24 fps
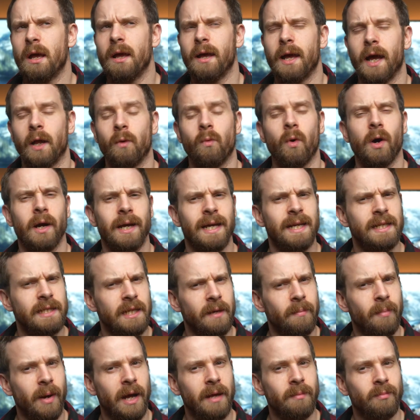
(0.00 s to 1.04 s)
And what is a
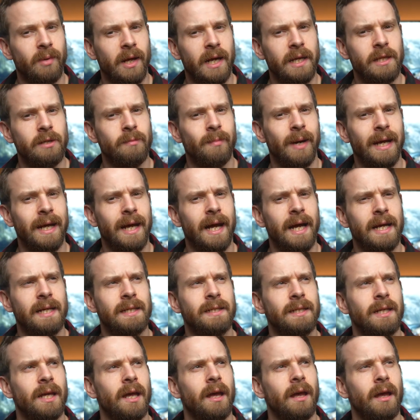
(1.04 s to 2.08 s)
pipeline, you might
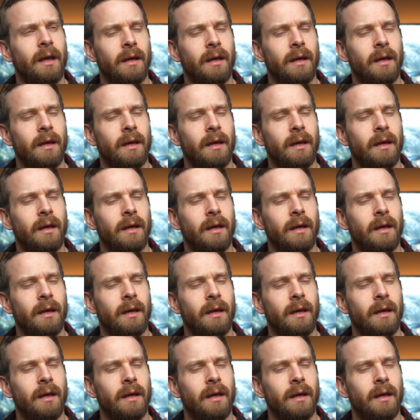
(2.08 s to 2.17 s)
ask?